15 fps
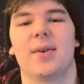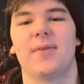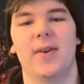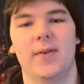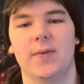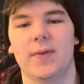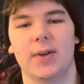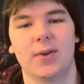
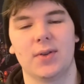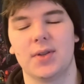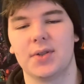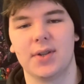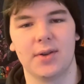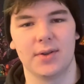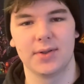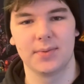favourite figure in the
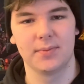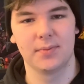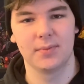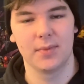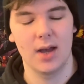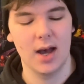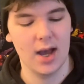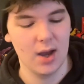series.
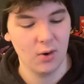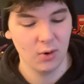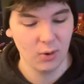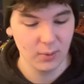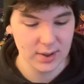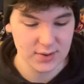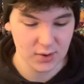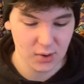I
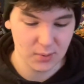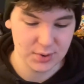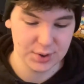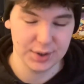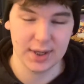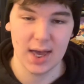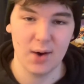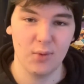always thought we
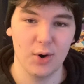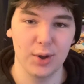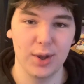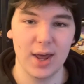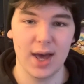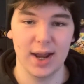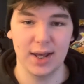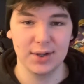should get one,
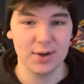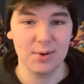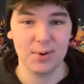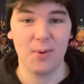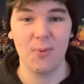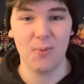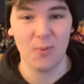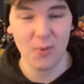and I don't
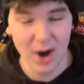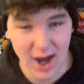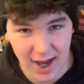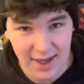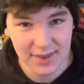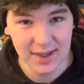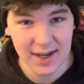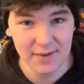know
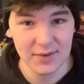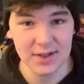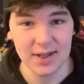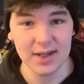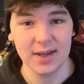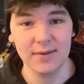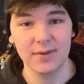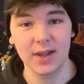why they never
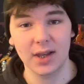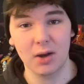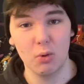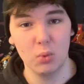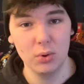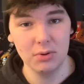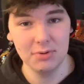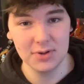did it for like a
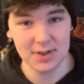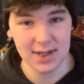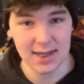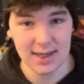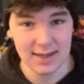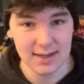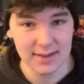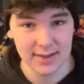Wu's
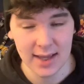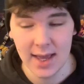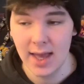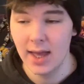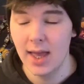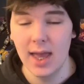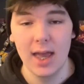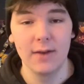tease.
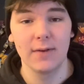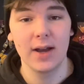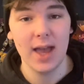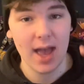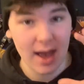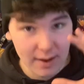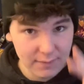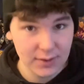If I
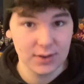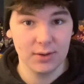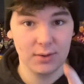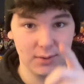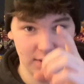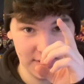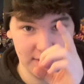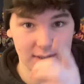ever
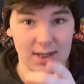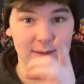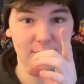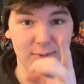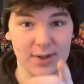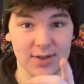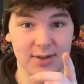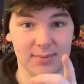do a Steep
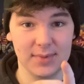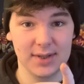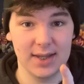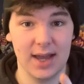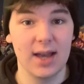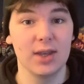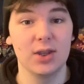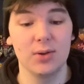Wisdom
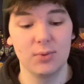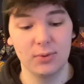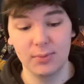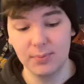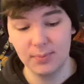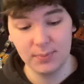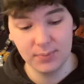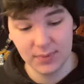set, you will
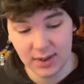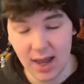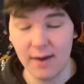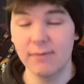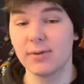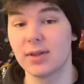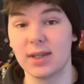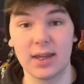
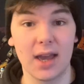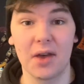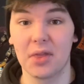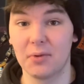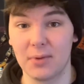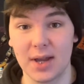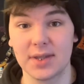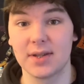definitely get
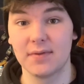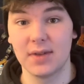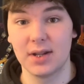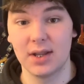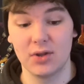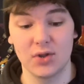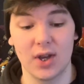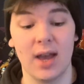the rest of the
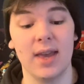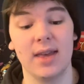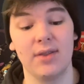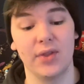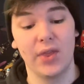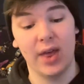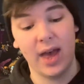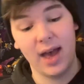ninja
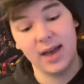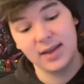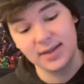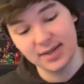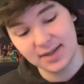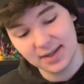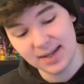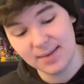in their
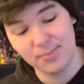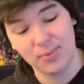Steep